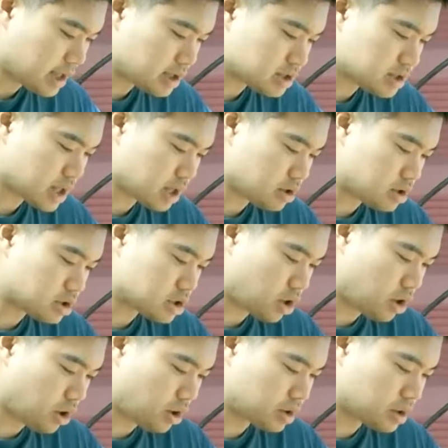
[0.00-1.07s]
the sailor
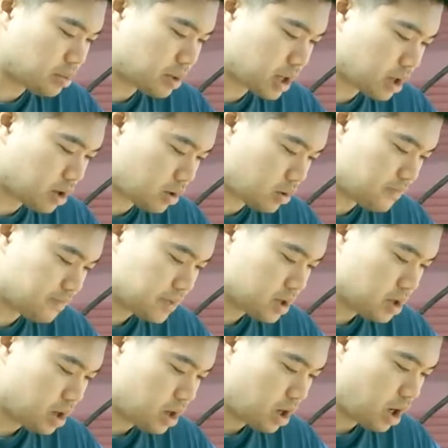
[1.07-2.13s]
turned pale.
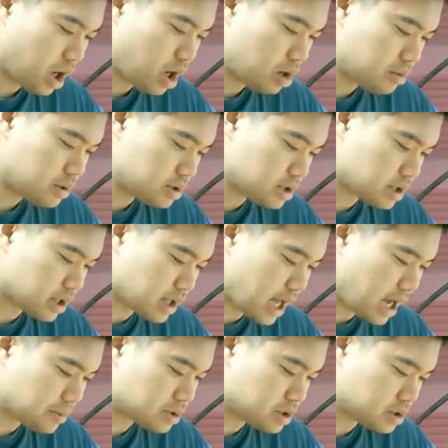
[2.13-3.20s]
Herbert clasped his